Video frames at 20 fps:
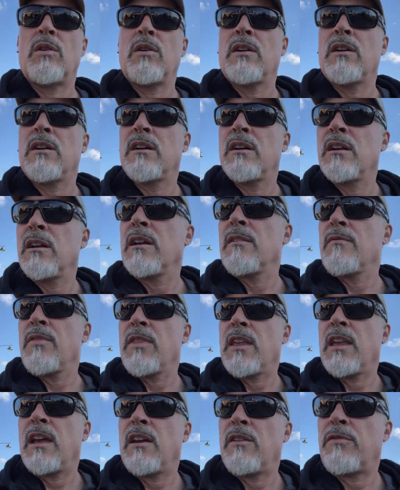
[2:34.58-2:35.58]
if
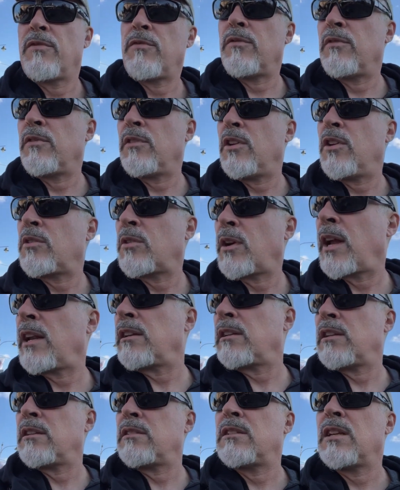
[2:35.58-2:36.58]
Ukraine could tip
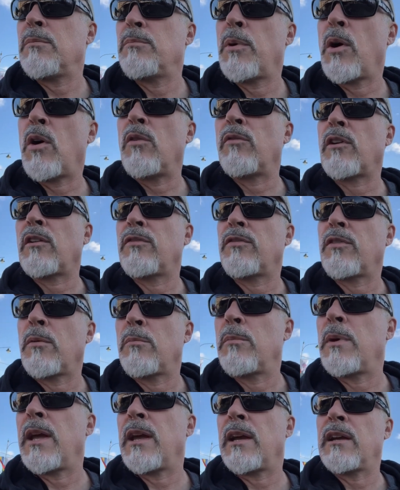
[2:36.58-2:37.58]
over from being
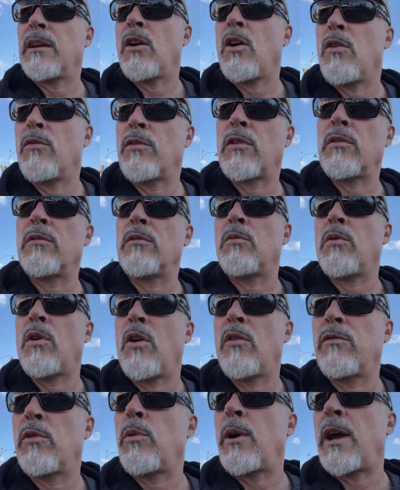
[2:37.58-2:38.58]
overweighted to
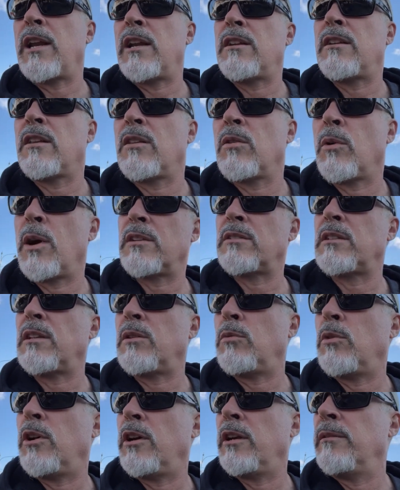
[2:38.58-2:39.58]
the west, it would.
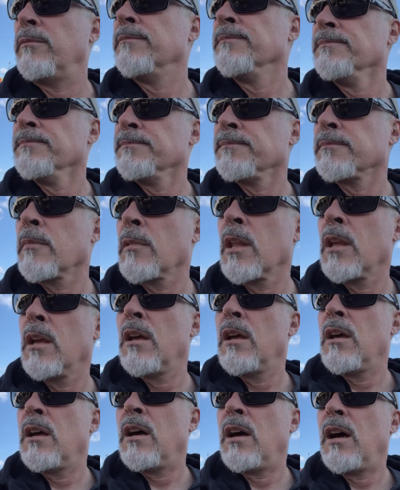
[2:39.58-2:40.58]

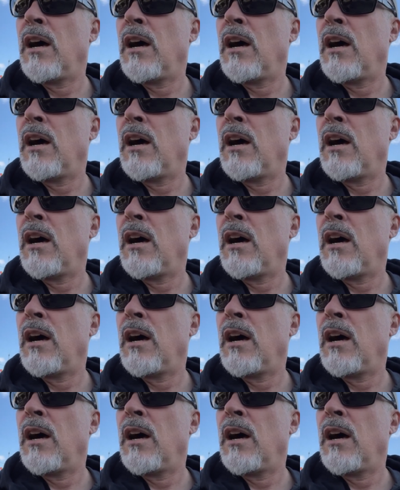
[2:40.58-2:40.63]
Um,